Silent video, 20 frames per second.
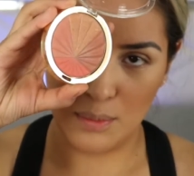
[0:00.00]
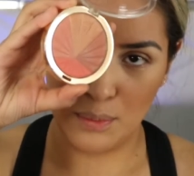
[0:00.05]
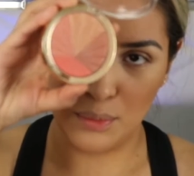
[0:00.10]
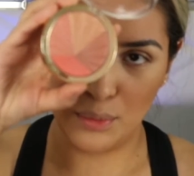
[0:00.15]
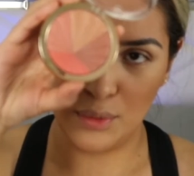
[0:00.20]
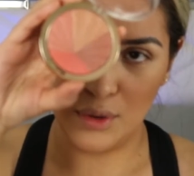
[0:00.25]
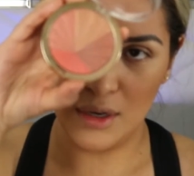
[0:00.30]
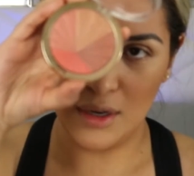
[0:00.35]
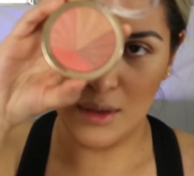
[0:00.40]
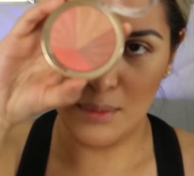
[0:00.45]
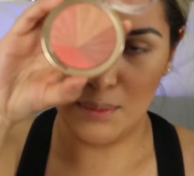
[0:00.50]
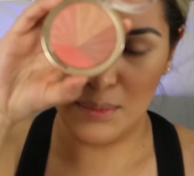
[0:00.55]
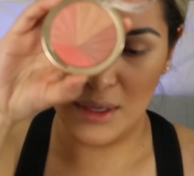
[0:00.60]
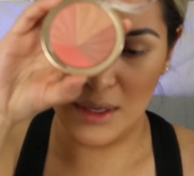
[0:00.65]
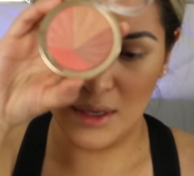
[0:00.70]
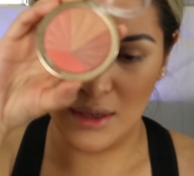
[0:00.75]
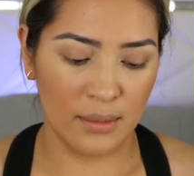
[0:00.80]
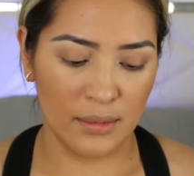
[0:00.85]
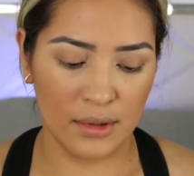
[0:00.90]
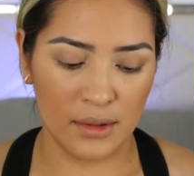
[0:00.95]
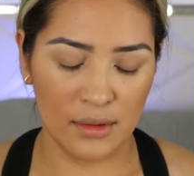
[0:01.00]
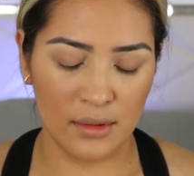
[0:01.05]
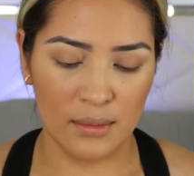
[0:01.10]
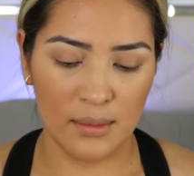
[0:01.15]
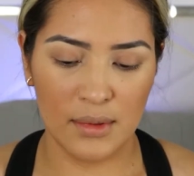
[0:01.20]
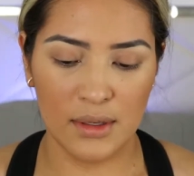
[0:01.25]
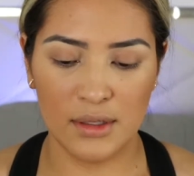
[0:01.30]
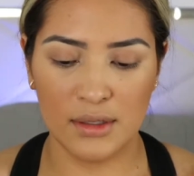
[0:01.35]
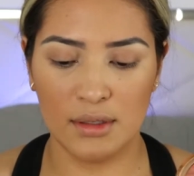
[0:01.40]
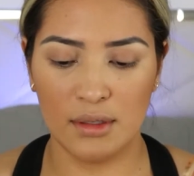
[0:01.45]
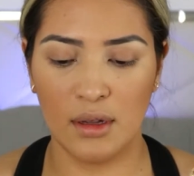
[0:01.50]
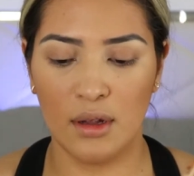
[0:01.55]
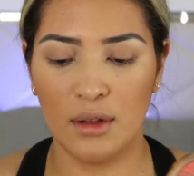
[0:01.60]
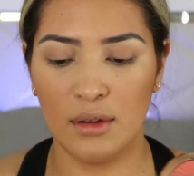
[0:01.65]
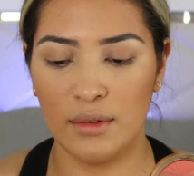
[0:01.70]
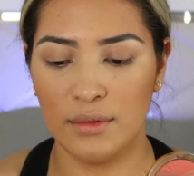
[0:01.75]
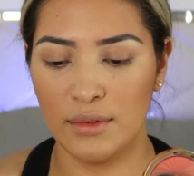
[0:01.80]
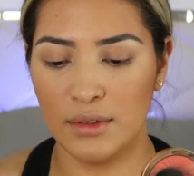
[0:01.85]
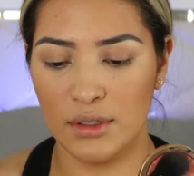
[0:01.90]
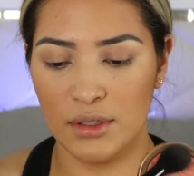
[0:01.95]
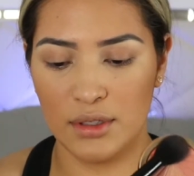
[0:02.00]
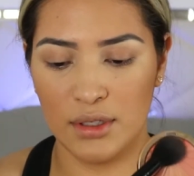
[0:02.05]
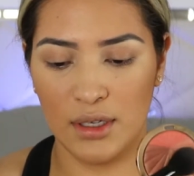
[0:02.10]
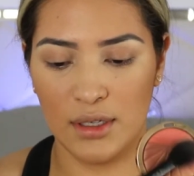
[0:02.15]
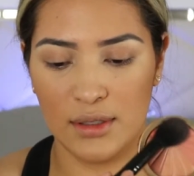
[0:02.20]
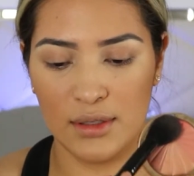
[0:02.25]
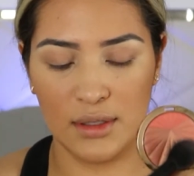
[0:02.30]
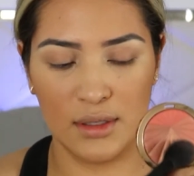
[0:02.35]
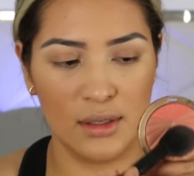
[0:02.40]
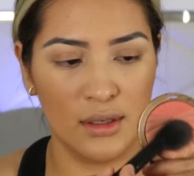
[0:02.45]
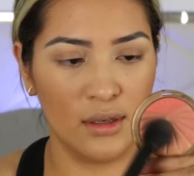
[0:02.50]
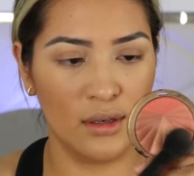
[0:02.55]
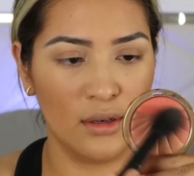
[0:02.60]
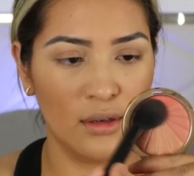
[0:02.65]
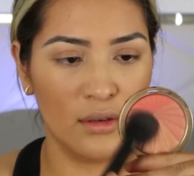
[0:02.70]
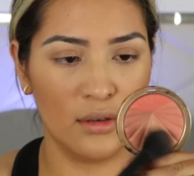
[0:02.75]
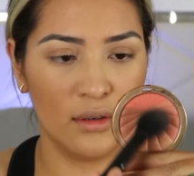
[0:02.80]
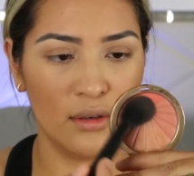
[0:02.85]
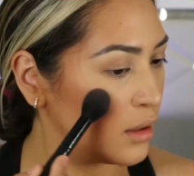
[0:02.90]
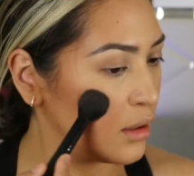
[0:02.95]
pretty pink. I'm gonna mix all of the shades in here